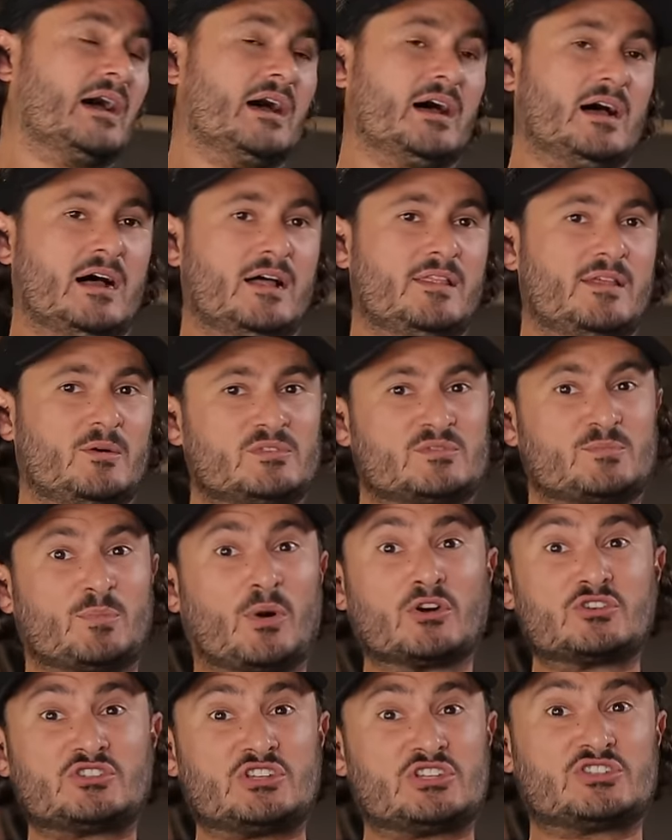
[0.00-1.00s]
that was
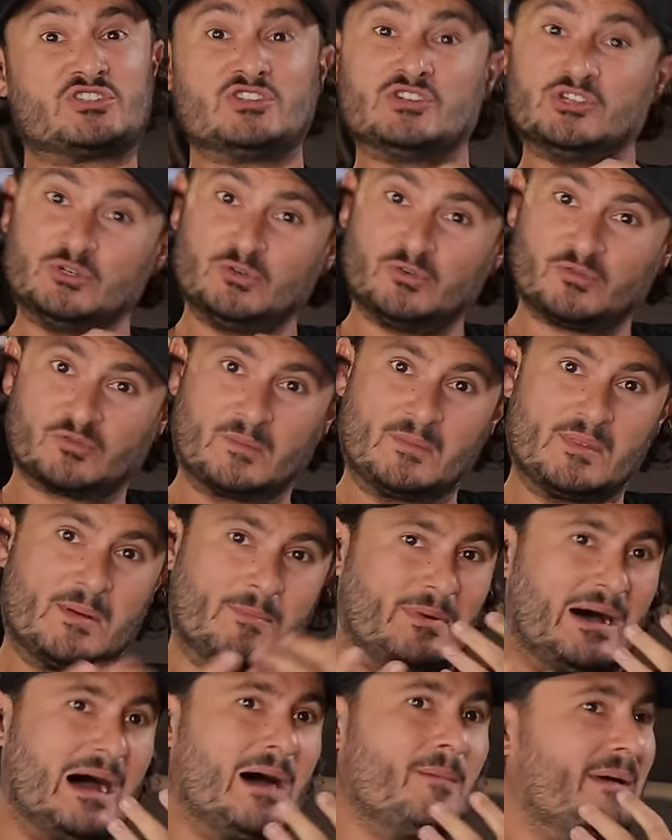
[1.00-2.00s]
purchased new from
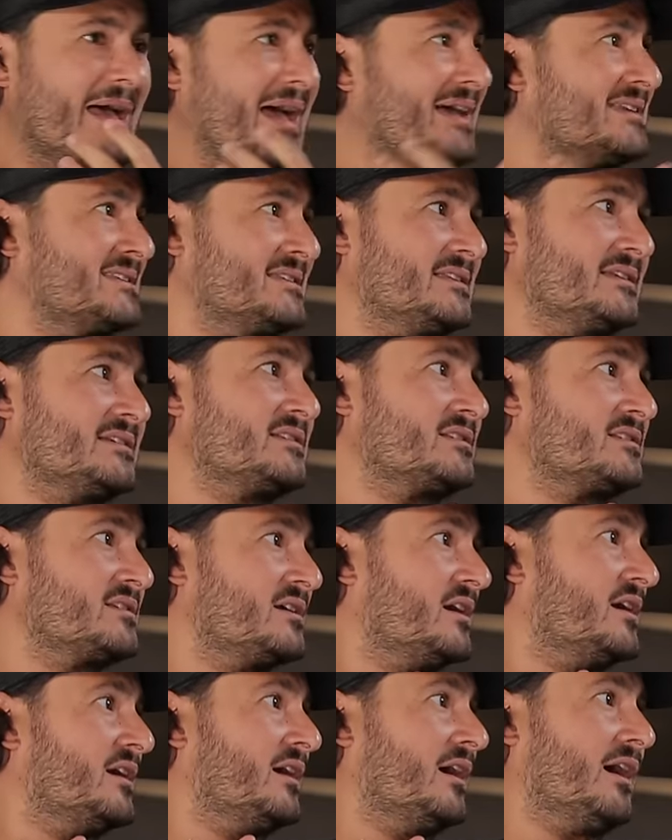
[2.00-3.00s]
the Bob Estes
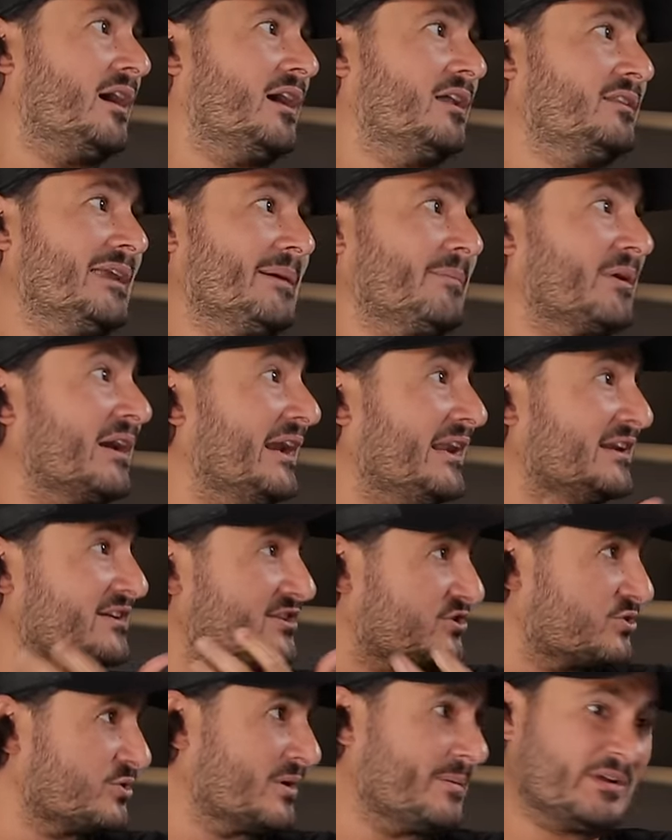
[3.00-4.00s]
Lamborghini
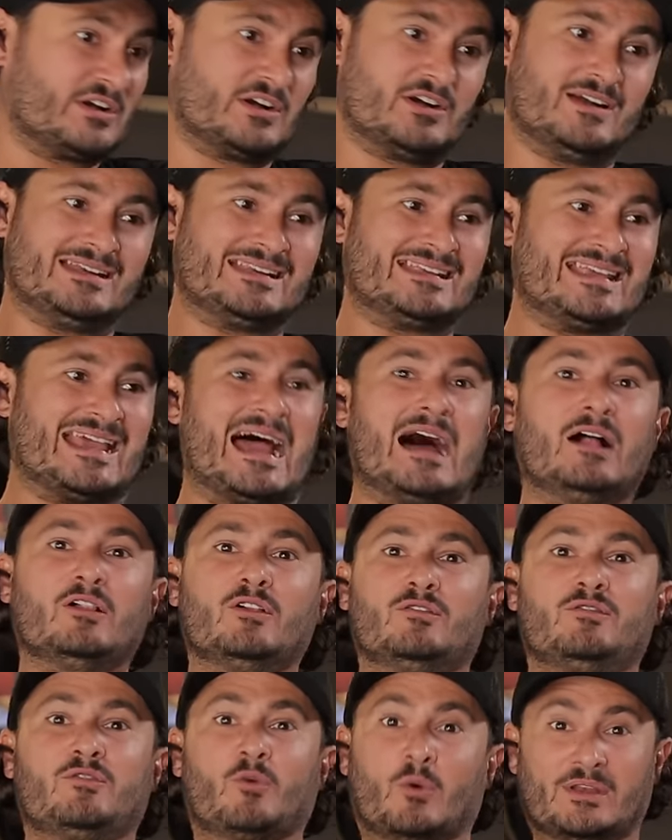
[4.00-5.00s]
distributor in
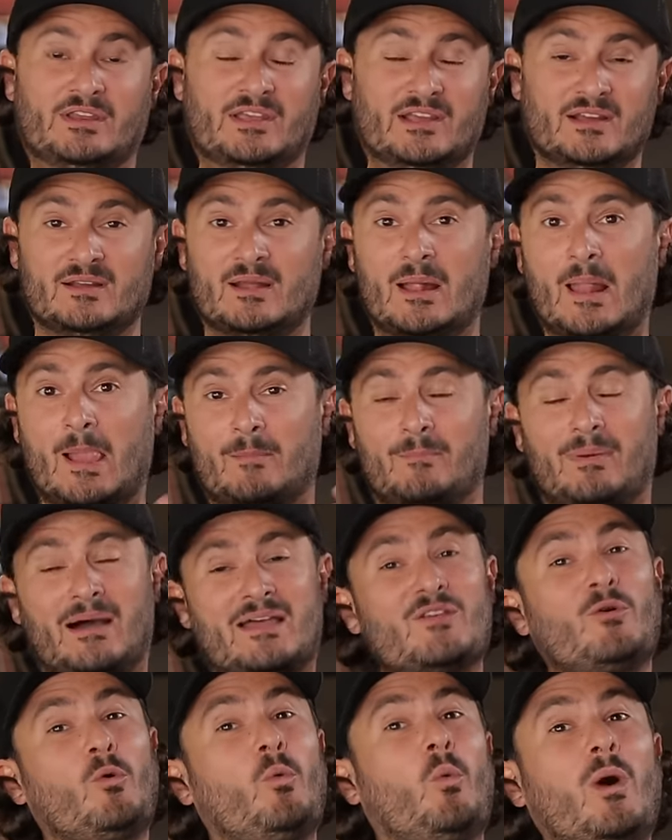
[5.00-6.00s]
California
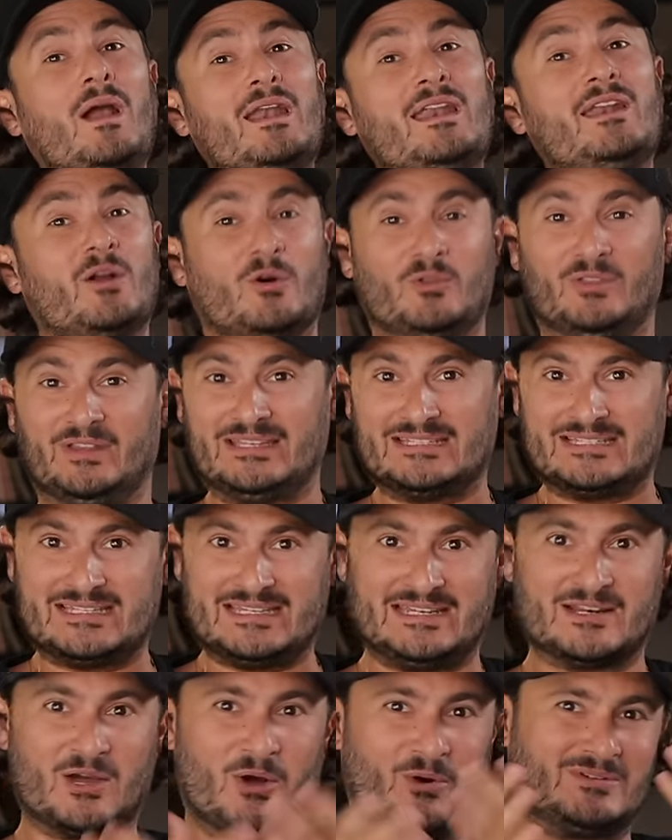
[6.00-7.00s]
by the one and only
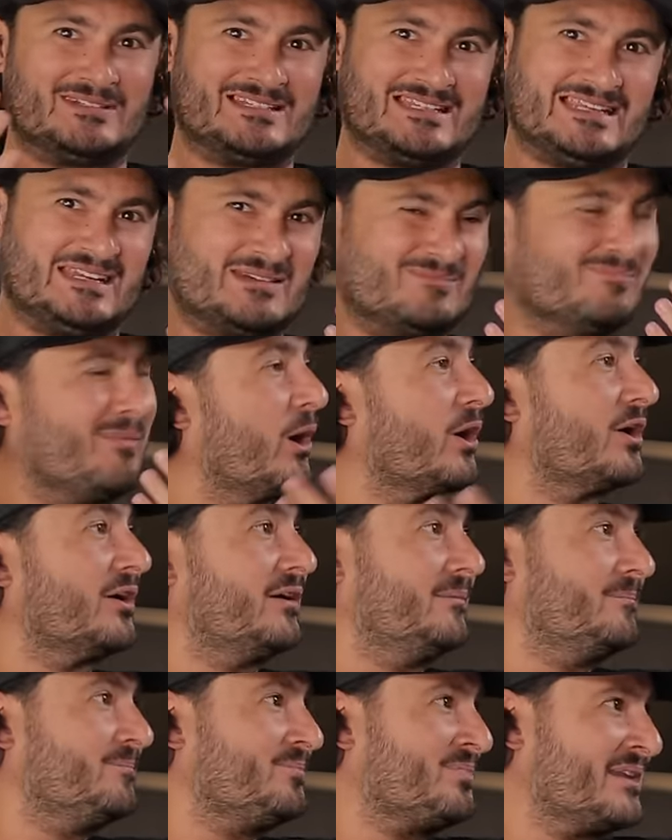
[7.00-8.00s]
Dino Dean
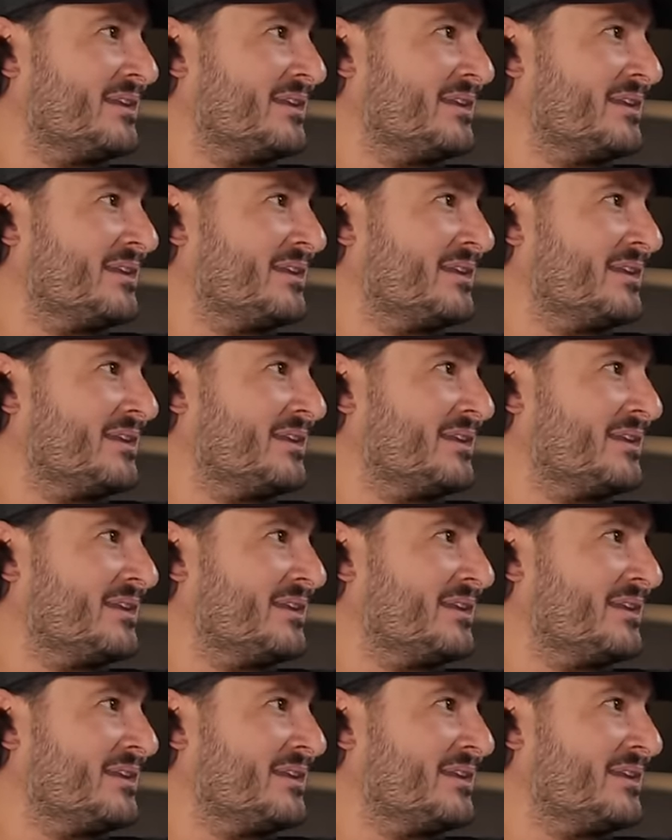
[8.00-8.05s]
Martin